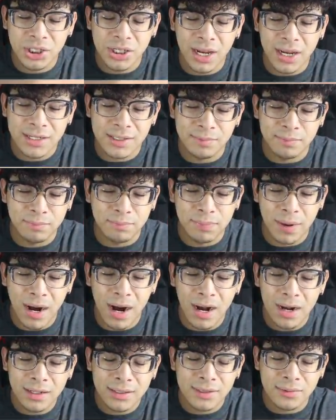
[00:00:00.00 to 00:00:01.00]
G X
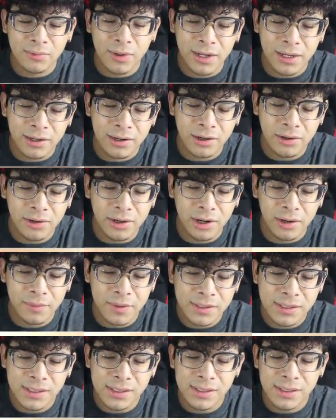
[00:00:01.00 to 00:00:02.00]
box. Wait, hold up.
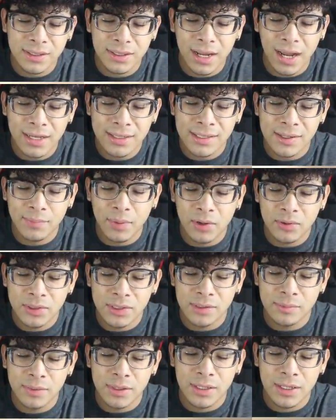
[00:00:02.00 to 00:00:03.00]
This is not
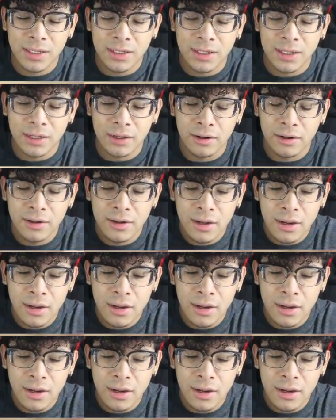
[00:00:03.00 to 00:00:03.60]
supposed to be in here.